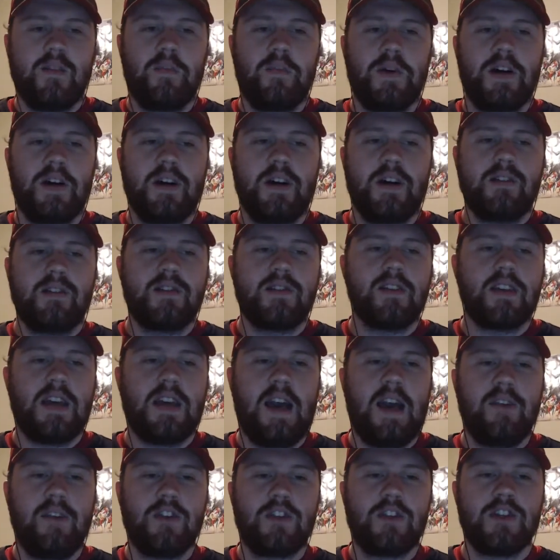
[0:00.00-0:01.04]
But
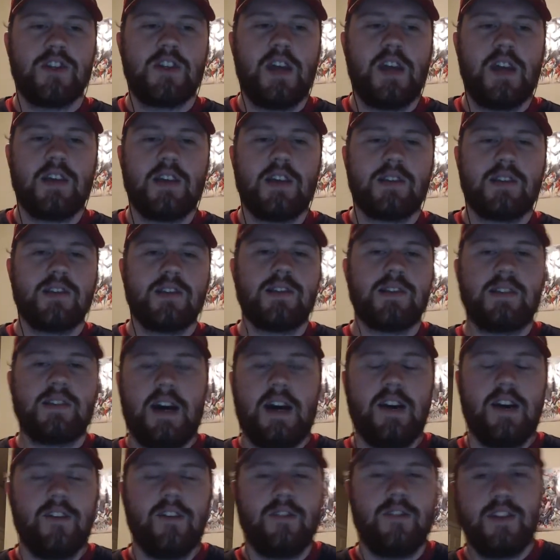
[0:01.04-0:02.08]
Sienkiewicz takes the
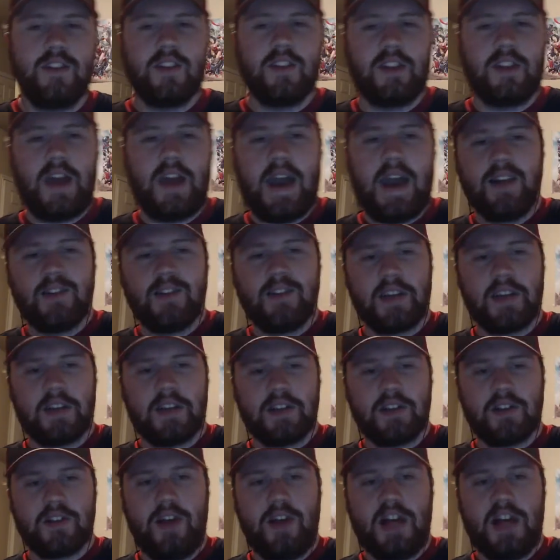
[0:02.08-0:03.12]
style and adds like a
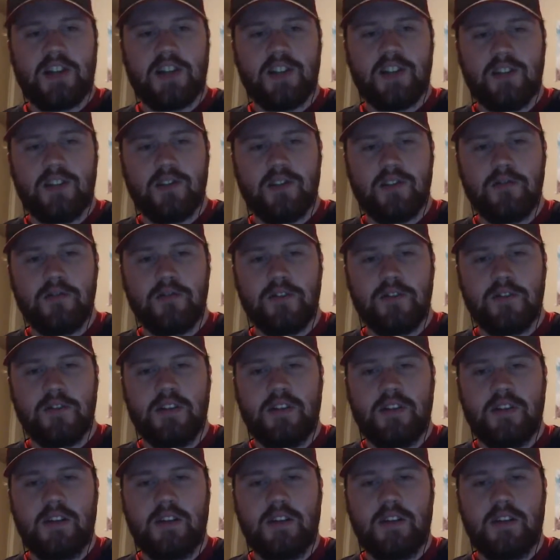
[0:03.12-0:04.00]
scratchiness to it.